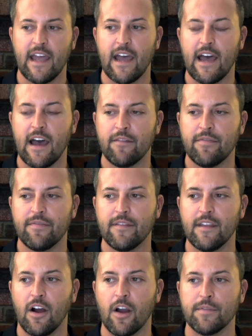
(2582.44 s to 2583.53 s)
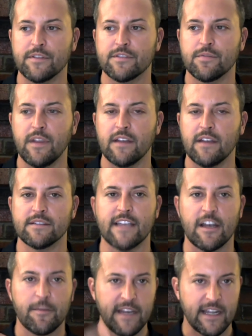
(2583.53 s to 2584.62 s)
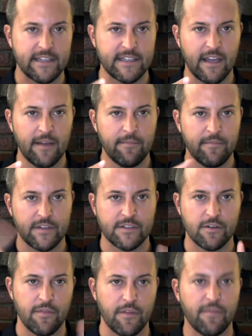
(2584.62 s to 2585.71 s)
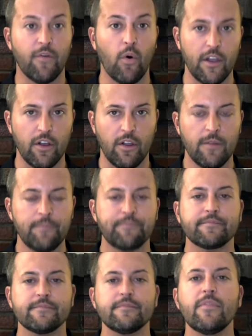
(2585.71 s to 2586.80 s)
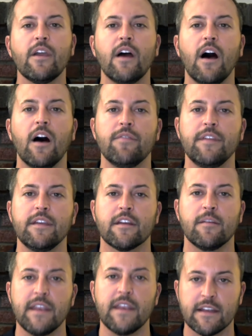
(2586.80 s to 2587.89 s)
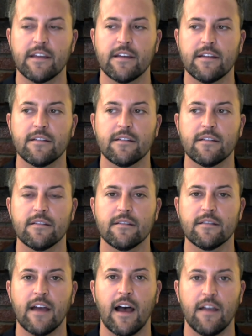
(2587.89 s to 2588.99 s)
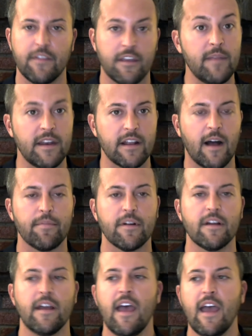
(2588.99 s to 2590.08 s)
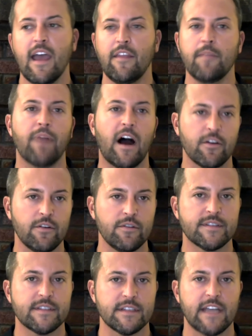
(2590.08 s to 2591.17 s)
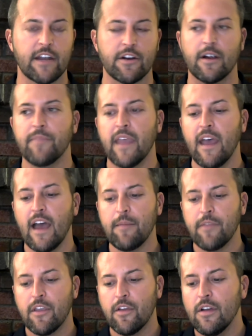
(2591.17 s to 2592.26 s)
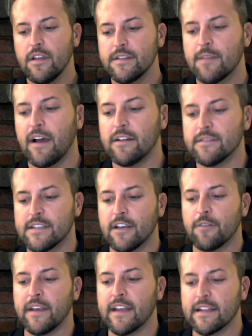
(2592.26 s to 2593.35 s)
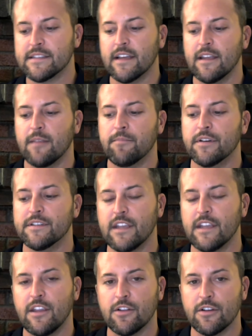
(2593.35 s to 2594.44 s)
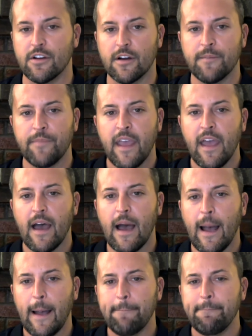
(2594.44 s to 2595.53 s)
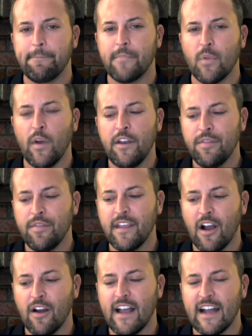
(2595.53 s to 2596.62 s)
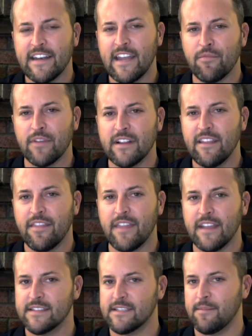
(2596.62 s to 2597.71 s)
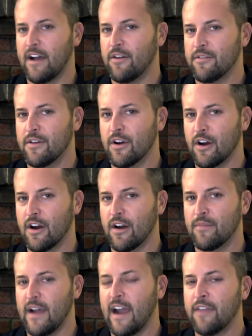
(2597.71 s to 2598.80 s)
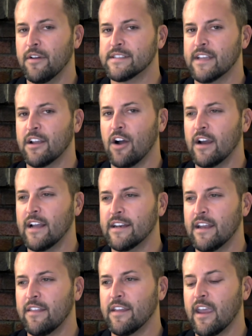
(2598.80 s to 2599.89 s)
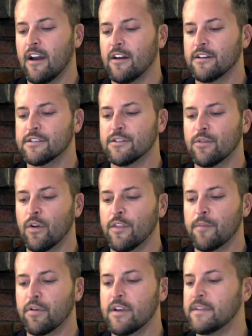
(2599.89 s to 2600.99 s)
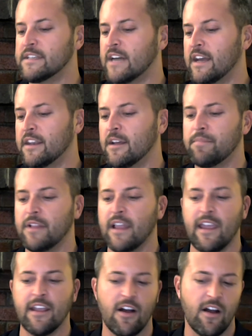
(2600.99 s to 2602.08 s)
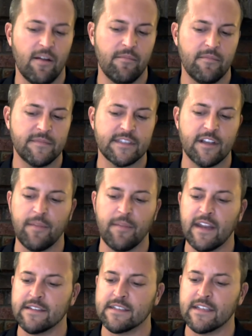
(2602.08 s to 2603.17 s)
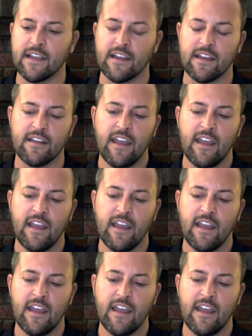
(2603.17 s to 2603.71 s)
half are between Zerbinetta, the sort of the foil of the comedic opera, and then Bacchus, the tenor. I'm curious about Zerbinetta in particular. What do you think Ariadne really thinks about her, either as like Ariadne the character or the prima donna playing Zerbinetta?